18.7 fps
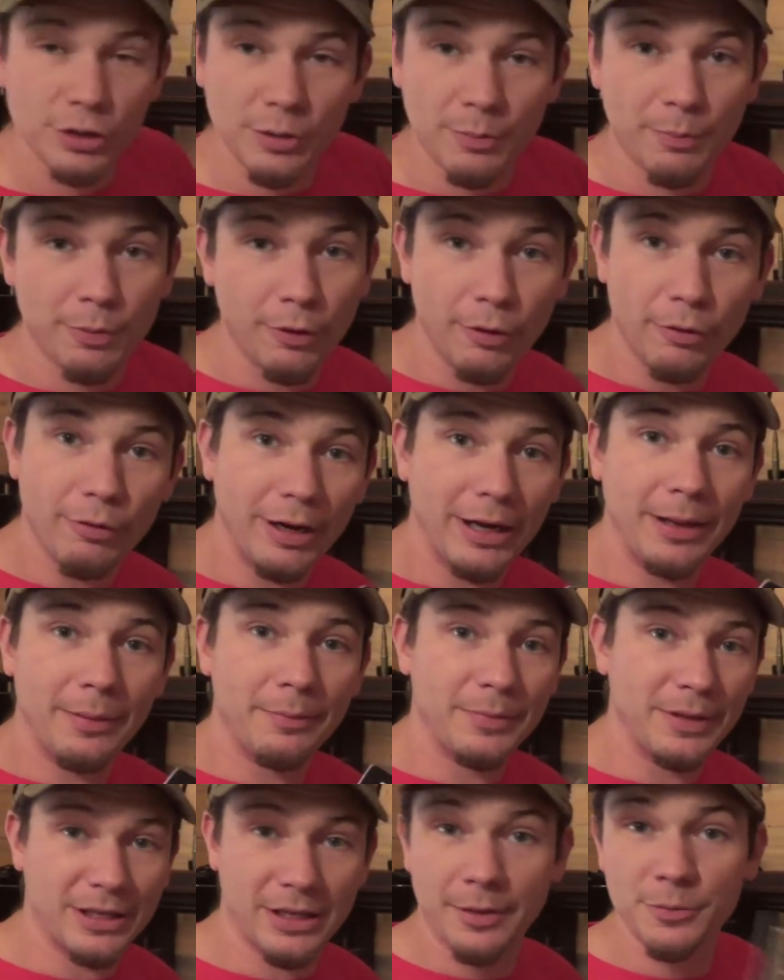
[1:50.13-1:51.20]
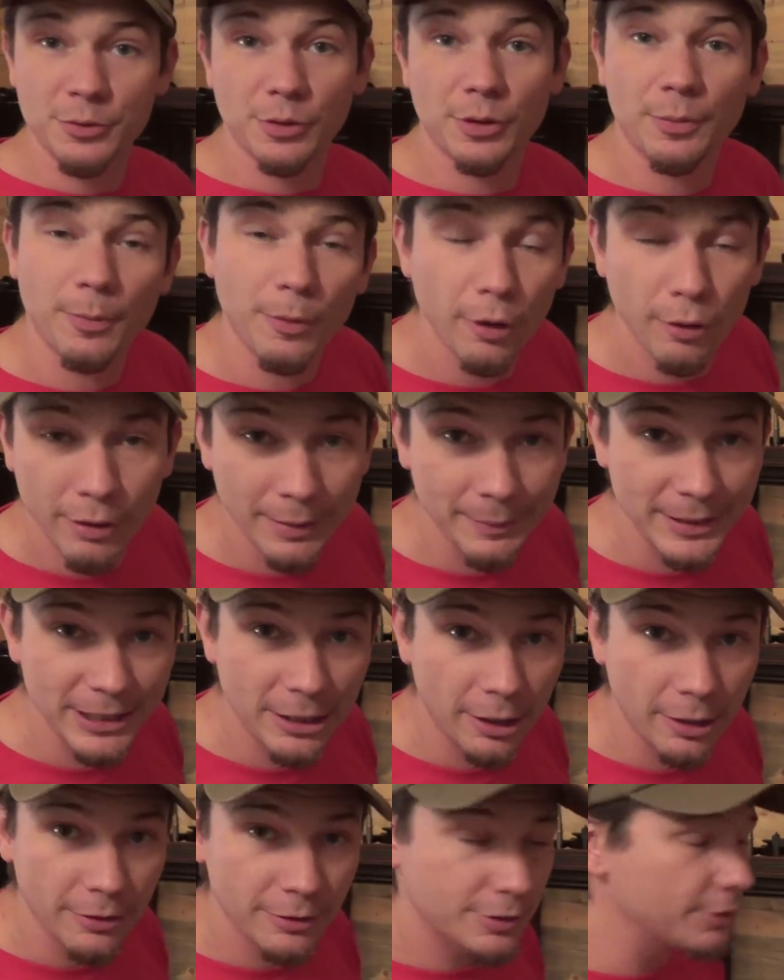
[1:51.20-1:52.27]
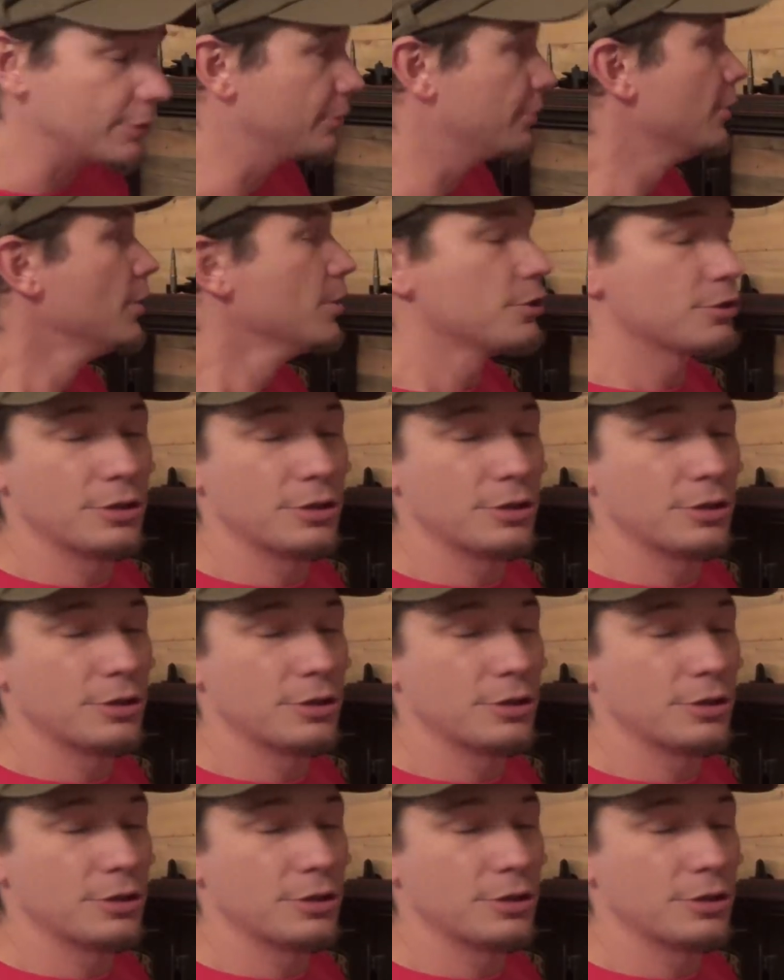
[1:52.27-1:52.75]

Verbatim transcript: You can program, it comes with a programming card too.